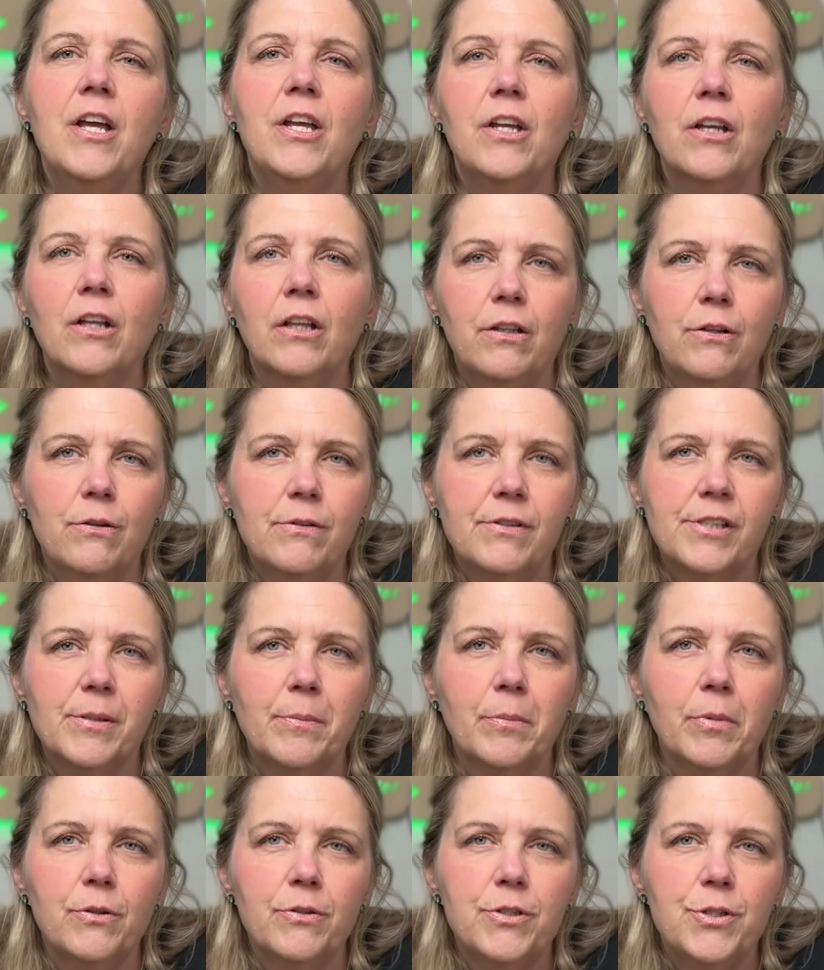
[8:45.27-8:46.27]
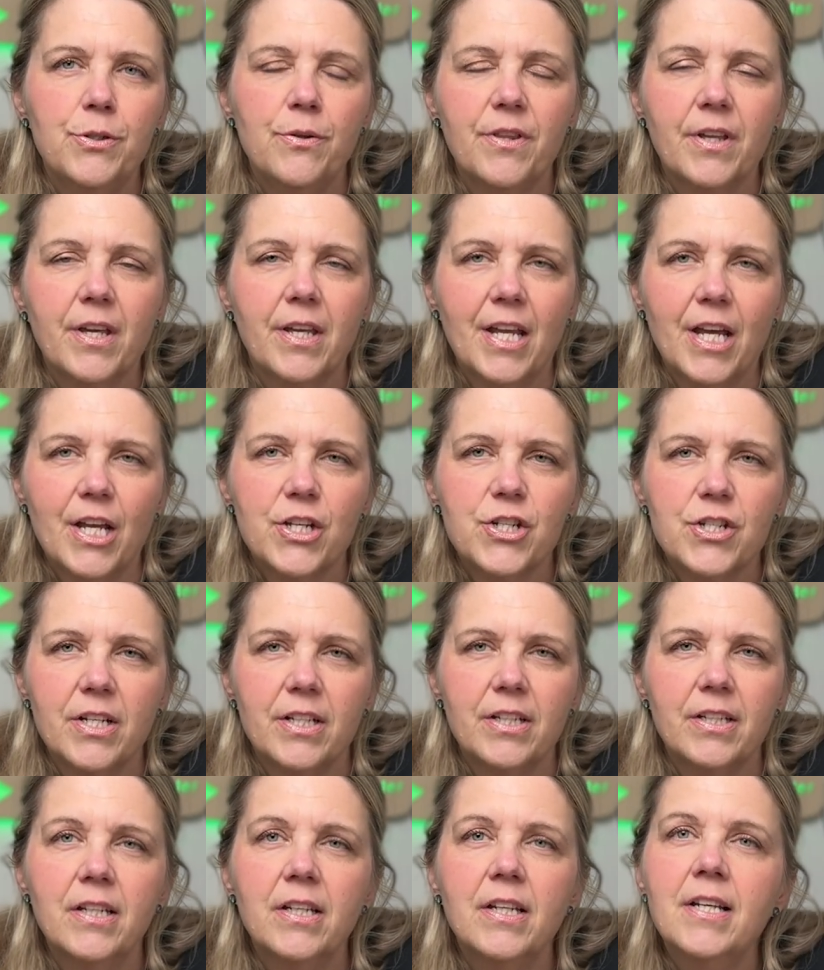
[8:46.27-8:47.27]
you'll lose the Bluetooth
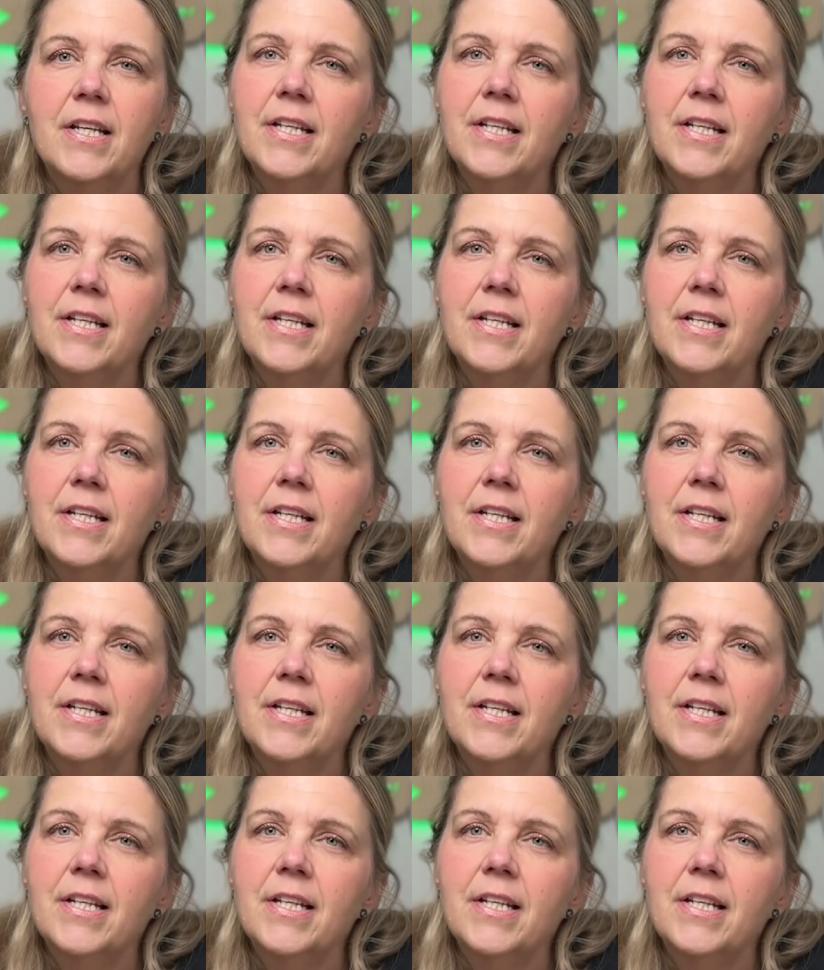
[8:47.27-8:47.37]
connection.